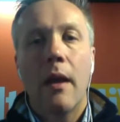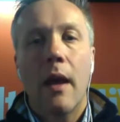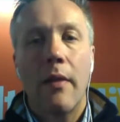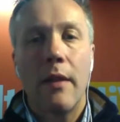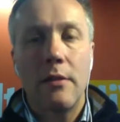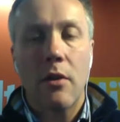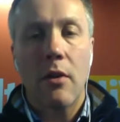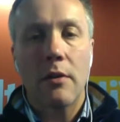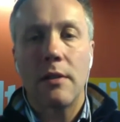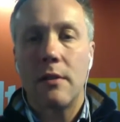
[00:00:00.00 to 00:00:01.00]
And these
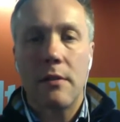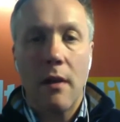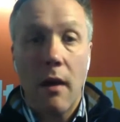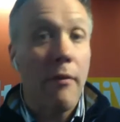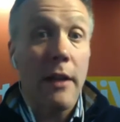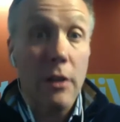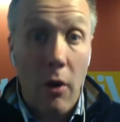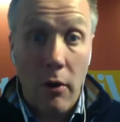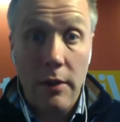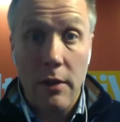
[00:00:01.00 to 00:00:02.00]
toxins are very
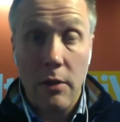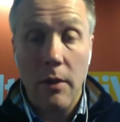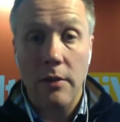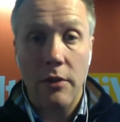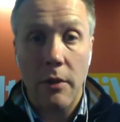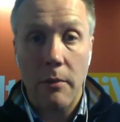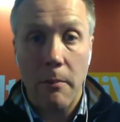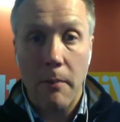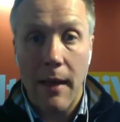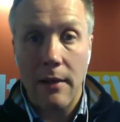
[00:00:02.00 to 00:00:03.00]
toxic to us as human
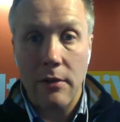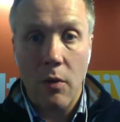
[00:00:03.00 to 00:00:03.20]
beings.